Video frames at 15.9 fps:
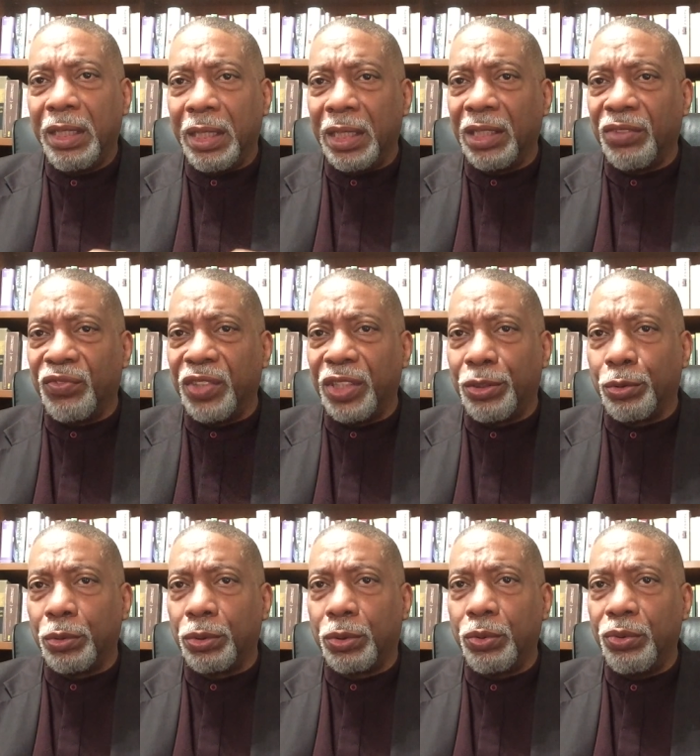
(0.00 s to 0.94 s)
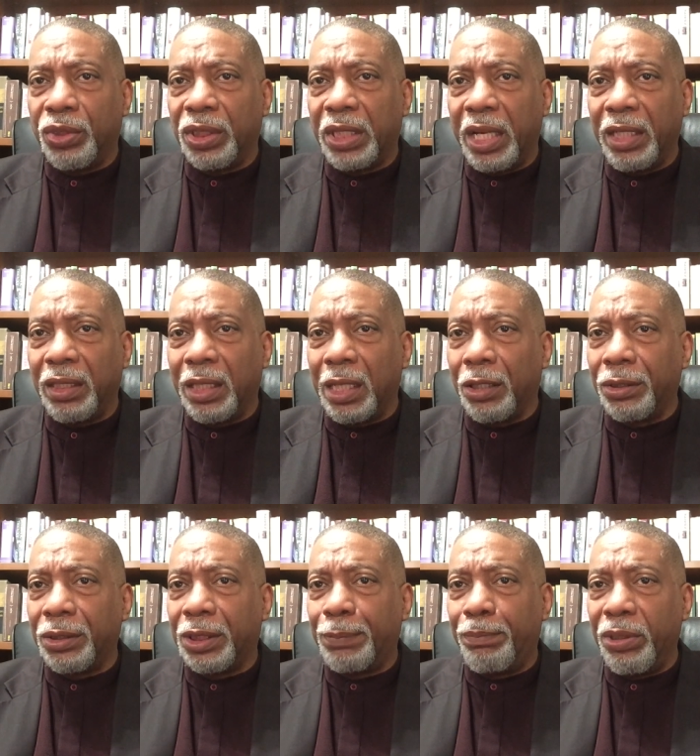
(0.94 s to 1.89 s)
individuals who say they
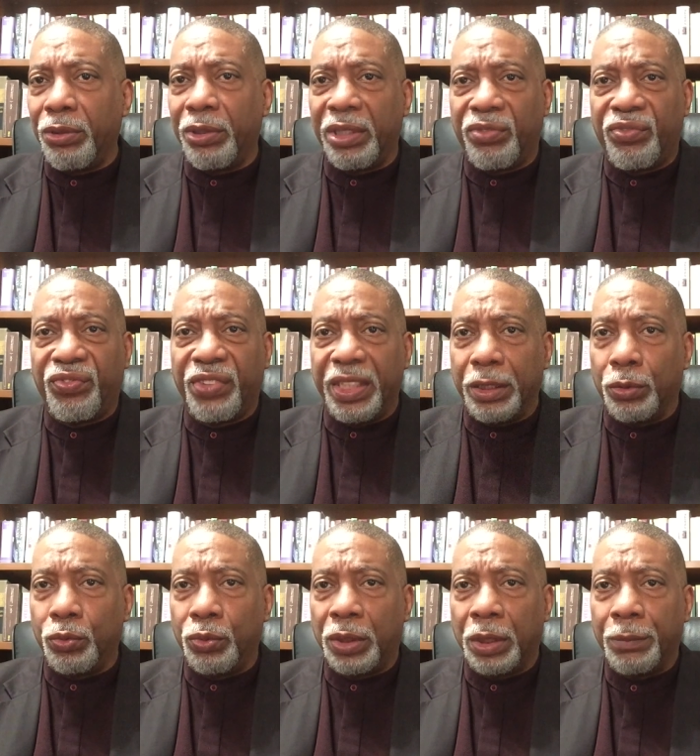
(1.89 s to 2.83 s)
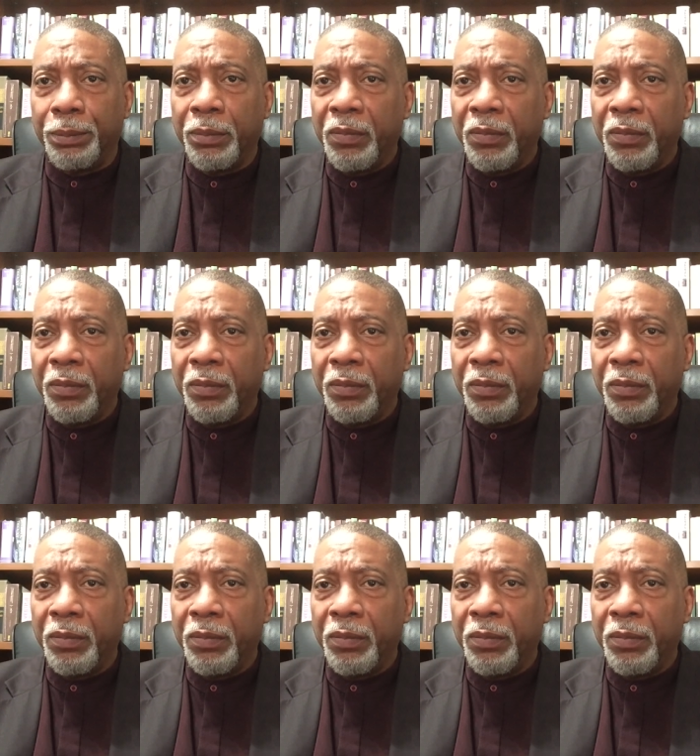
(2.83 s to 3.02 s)
are spirit-filled